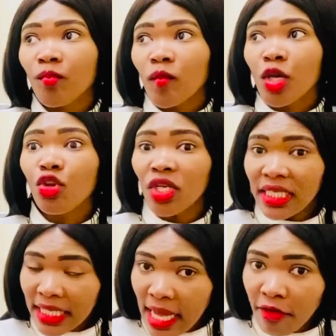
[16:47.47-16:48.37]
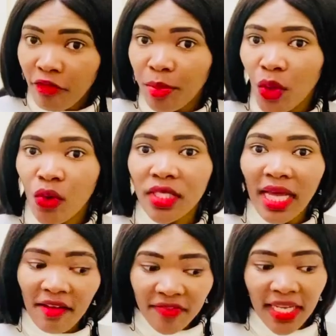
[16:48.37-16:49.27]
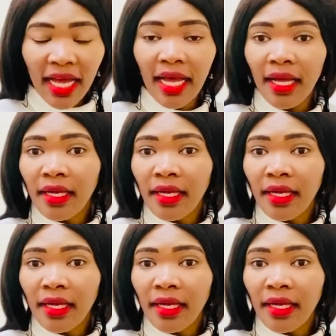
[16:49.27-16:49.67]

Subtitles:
not enough, because after